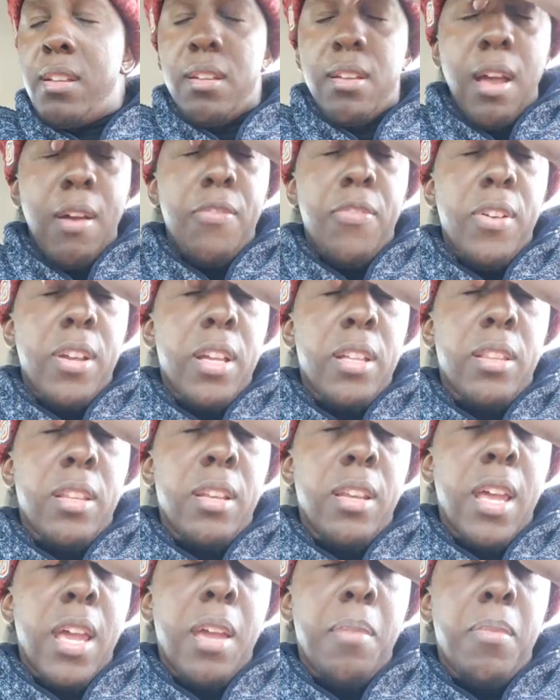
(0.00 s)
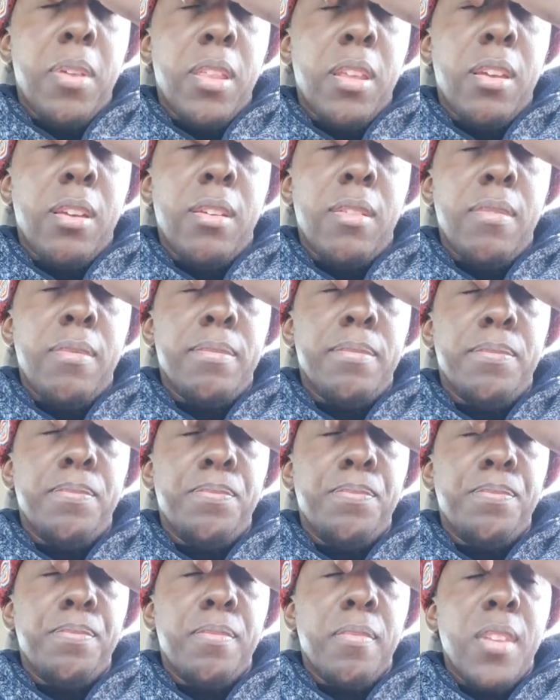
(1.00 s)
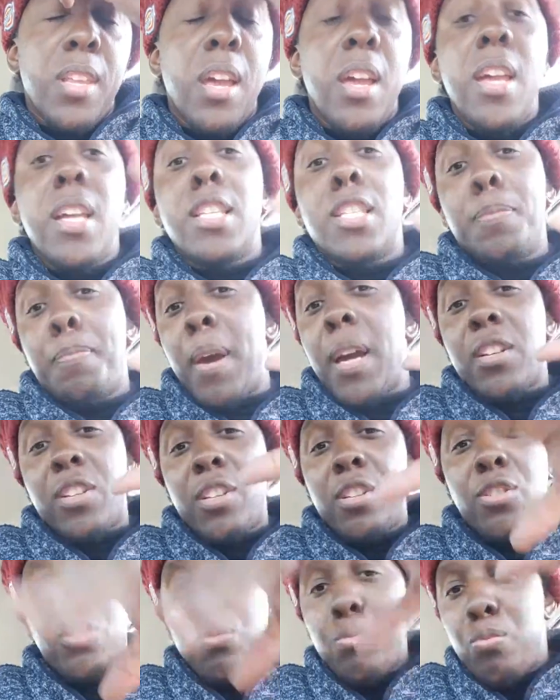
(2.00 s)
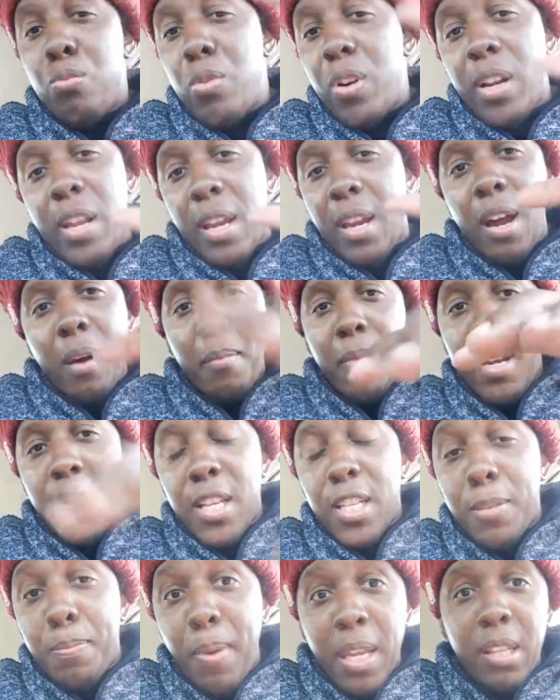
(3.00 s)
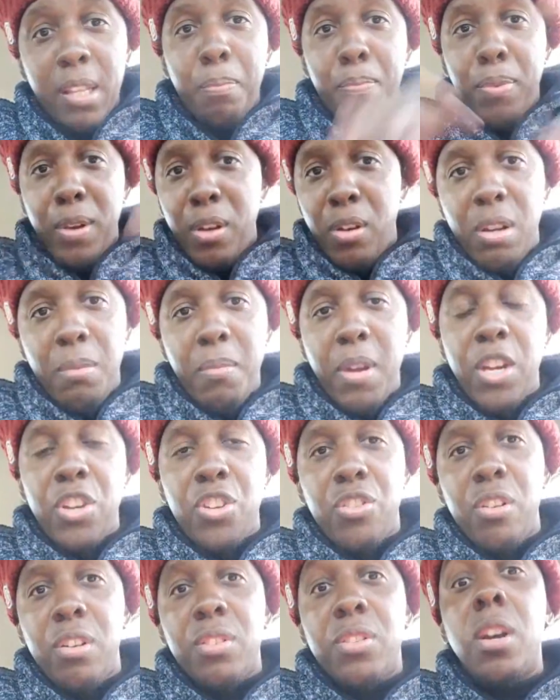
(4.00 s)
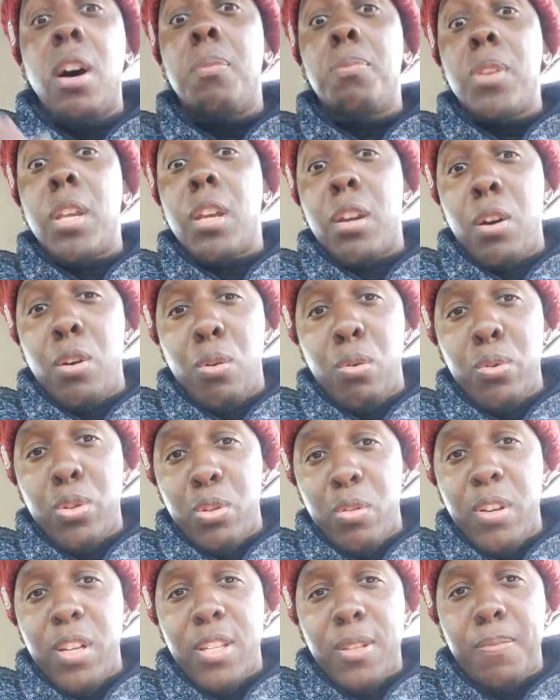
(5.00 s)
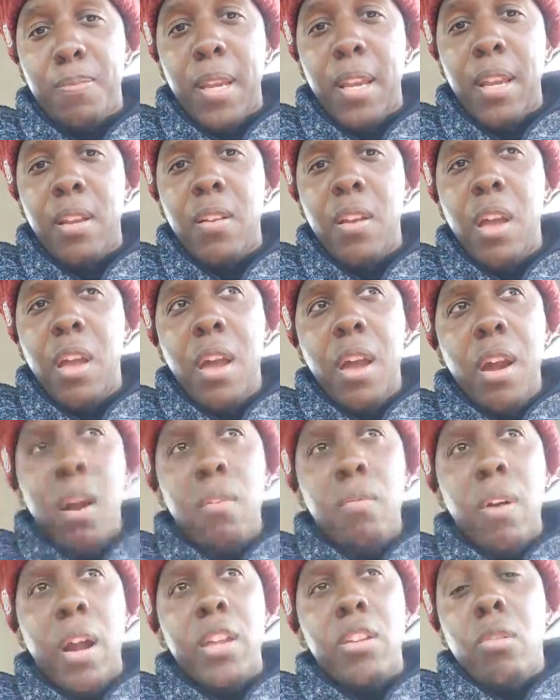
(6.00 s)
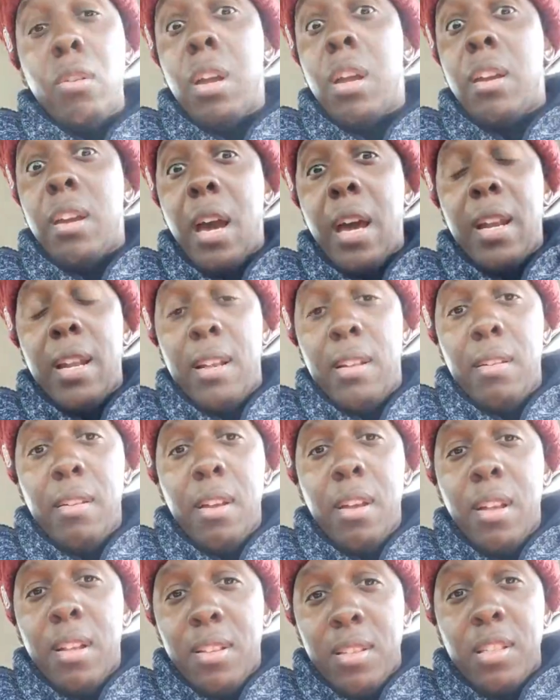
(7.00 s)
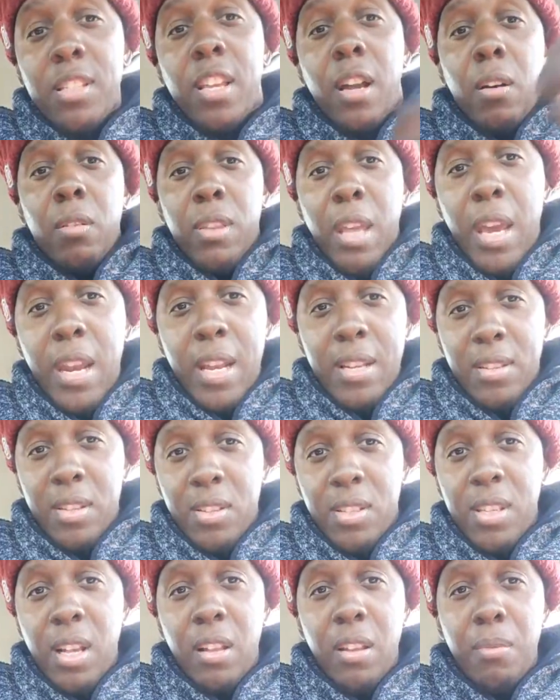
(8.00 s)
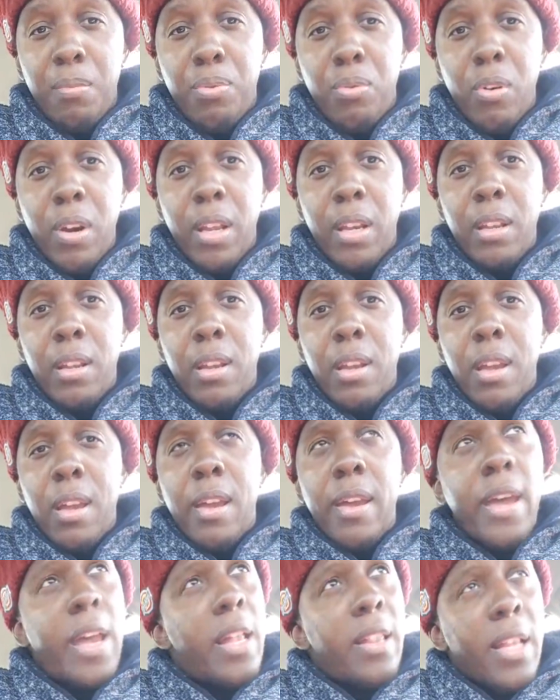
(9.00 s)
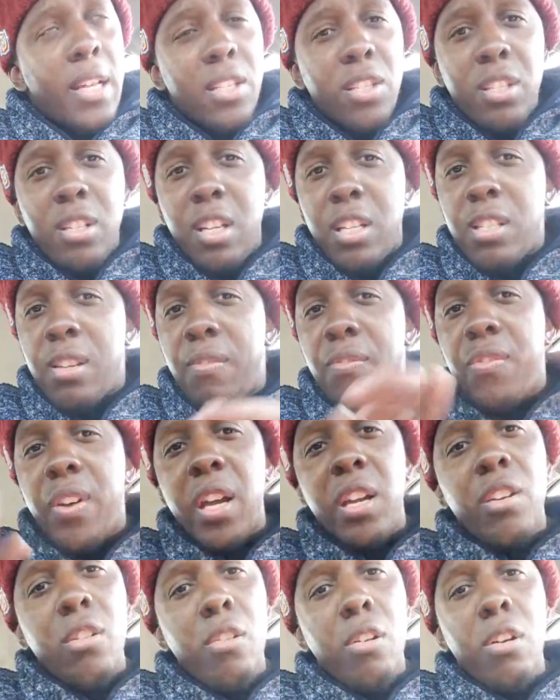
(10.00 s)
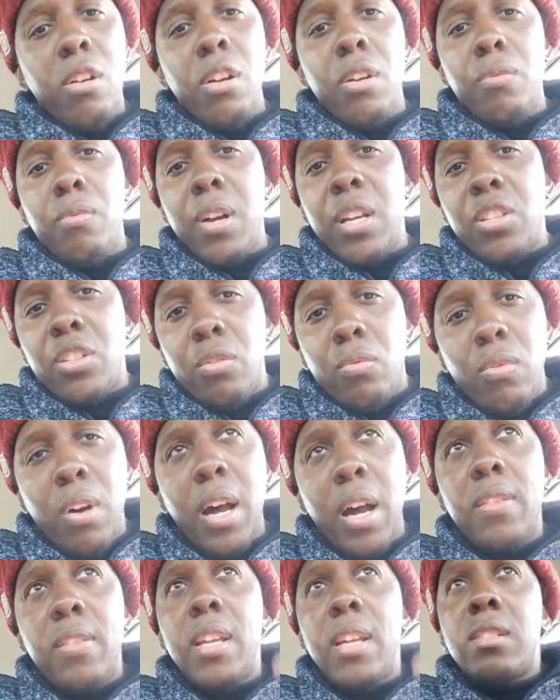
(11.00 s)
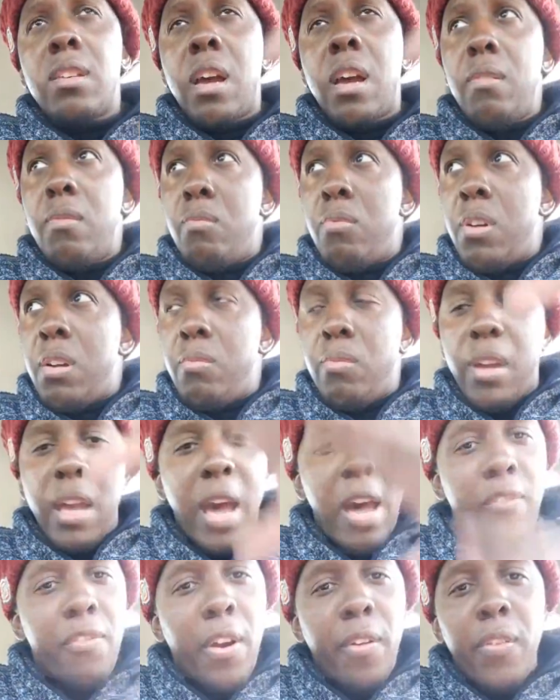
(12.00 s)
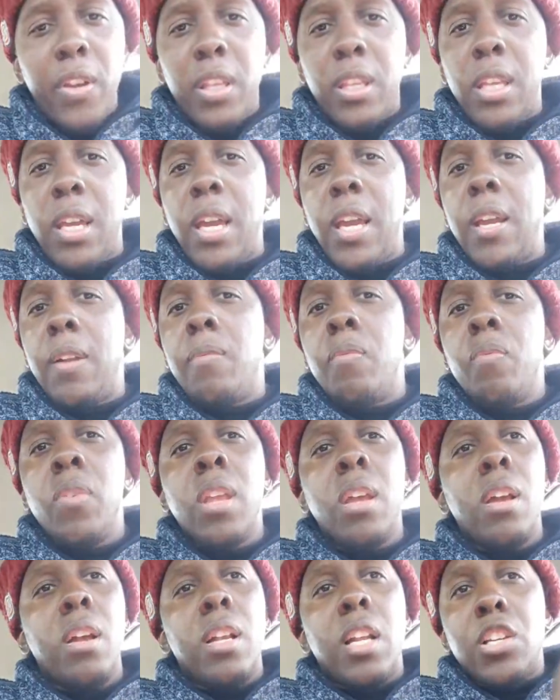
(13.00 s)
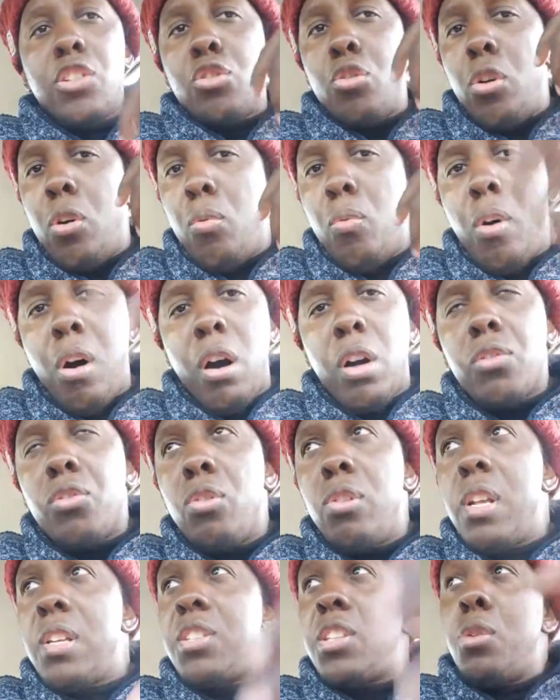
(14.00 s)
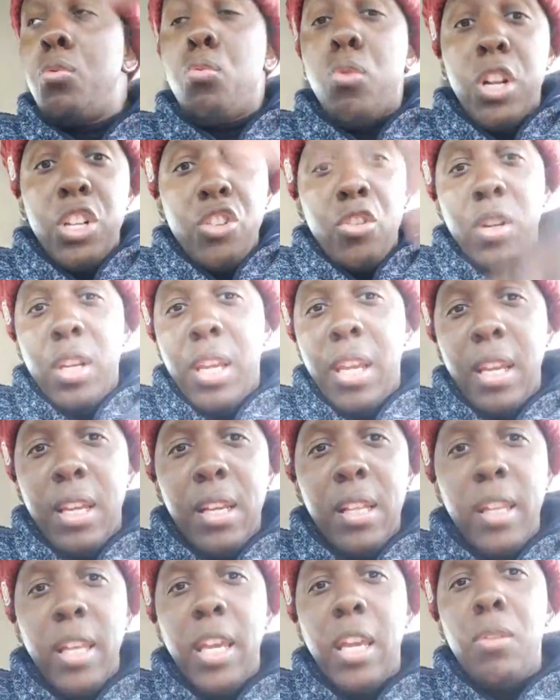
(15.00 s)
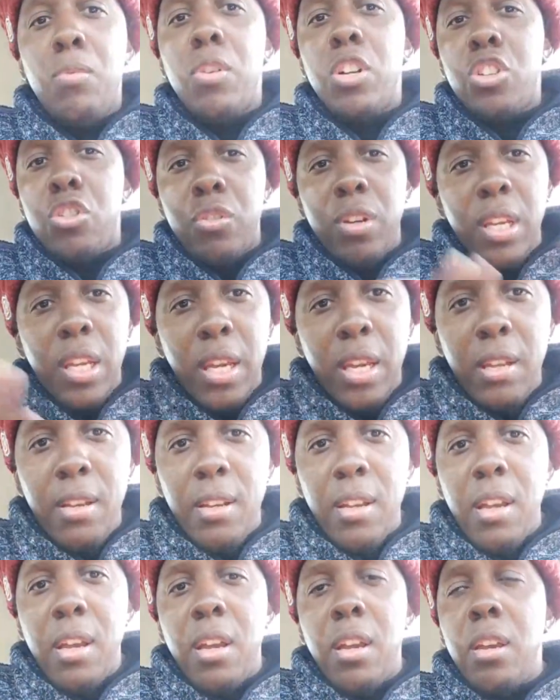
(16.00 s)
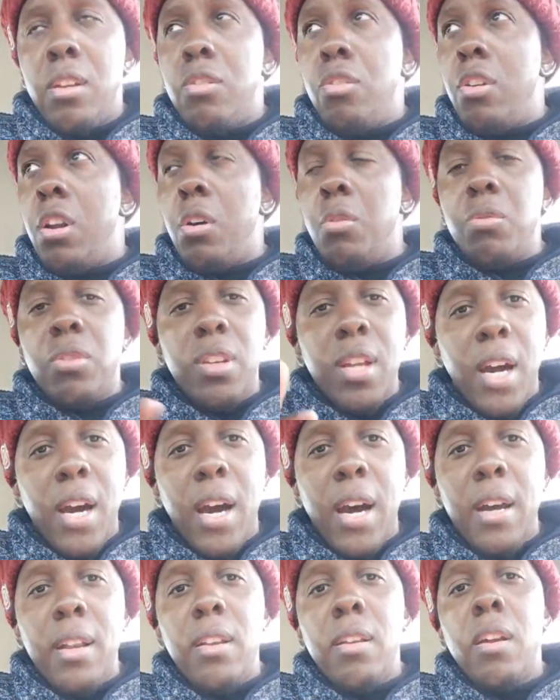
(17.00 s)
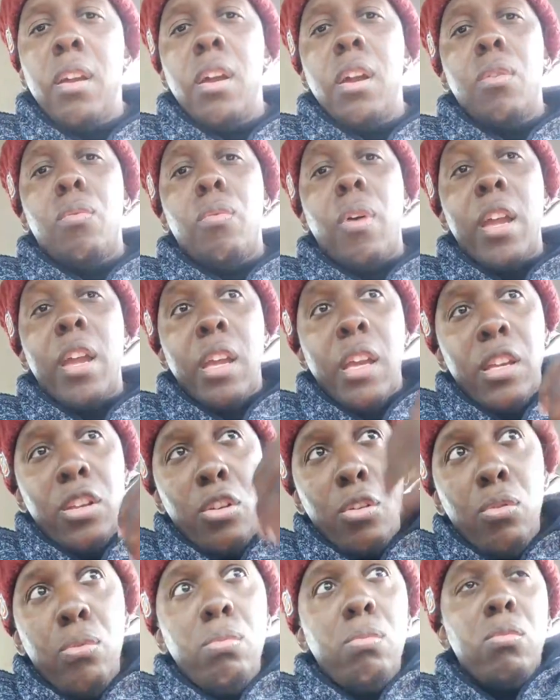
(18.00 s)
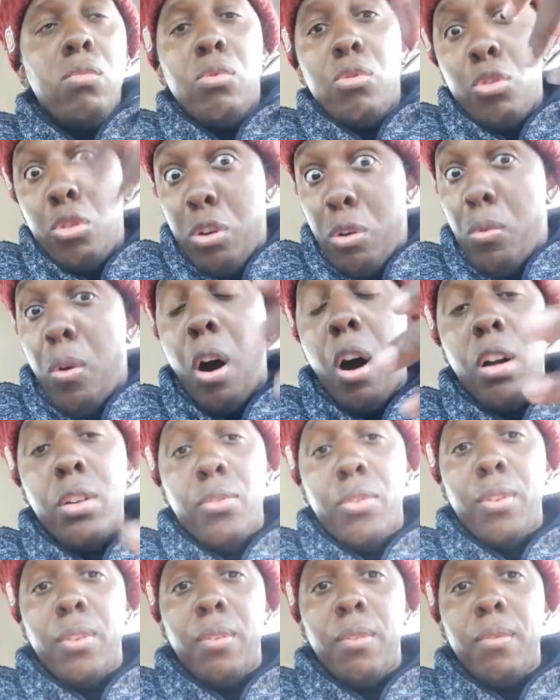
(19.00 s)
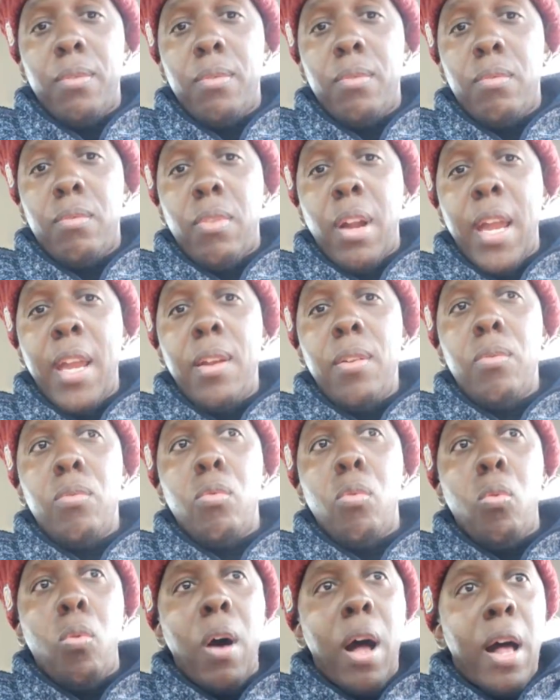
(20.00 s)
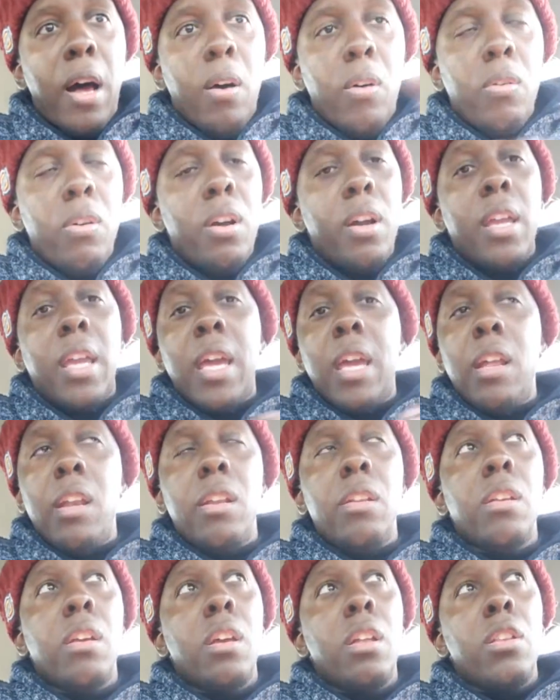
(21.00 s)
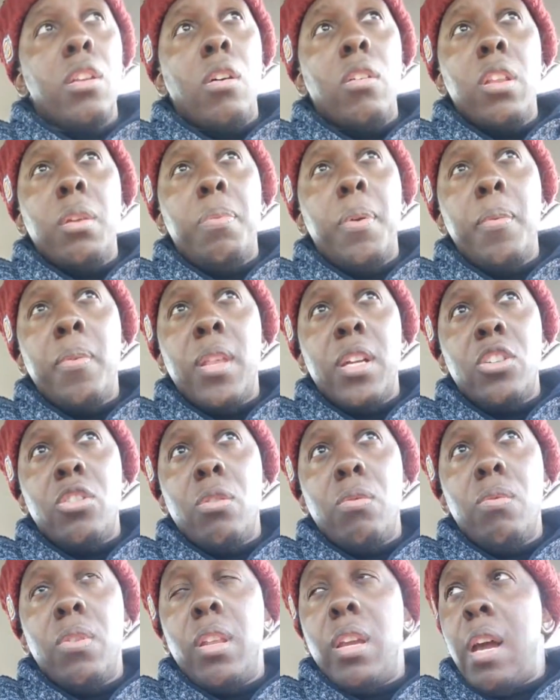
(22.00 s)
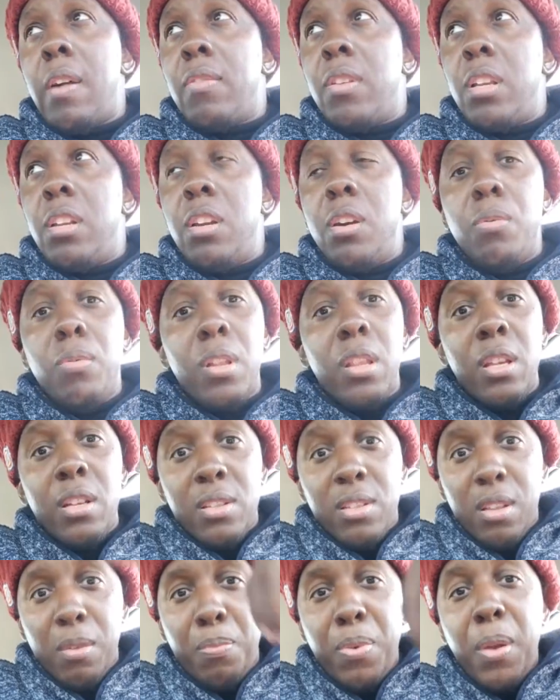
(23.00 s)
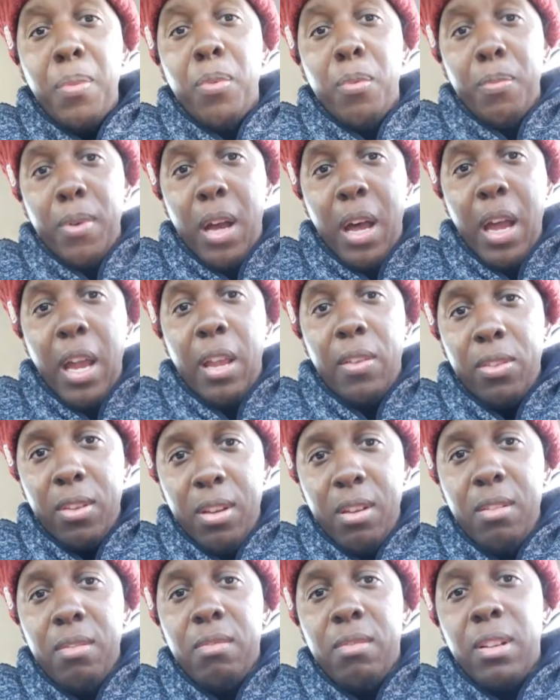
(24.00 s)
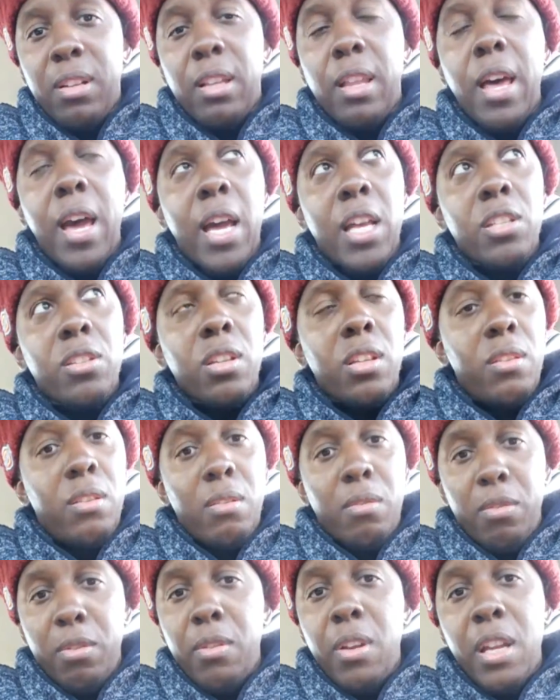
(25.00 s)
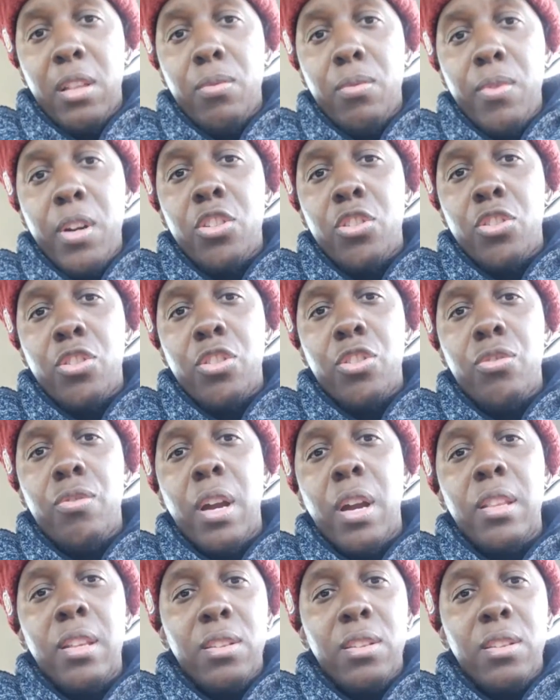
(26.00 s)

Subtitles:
I forget the name of the inspections, where they come and inspect the building and make sure it's up to code, so to speak, right? You can kind of sell that as a selling point. Hey, let's disinfect your restaurant. That's like we have everything. Let's do a walkthrough. Let's see what you need clean, what you need, done, right? And you do the walkthrough, right? While again, the only people that you really have to deal with is the people behind the glass and at the registers, right?